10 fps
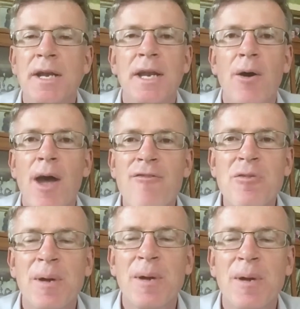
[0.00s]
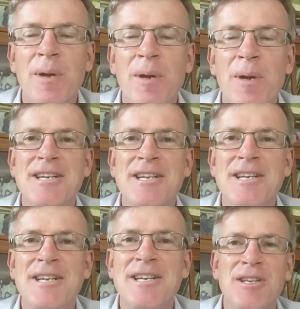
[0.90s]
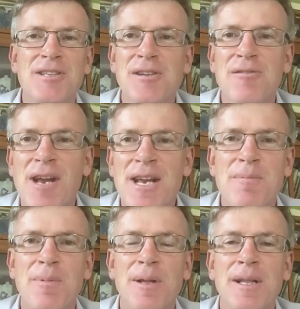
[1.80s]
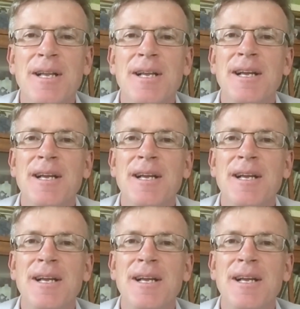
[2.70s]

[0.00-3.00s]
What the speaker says: Now, everybody acknowledges there's incredible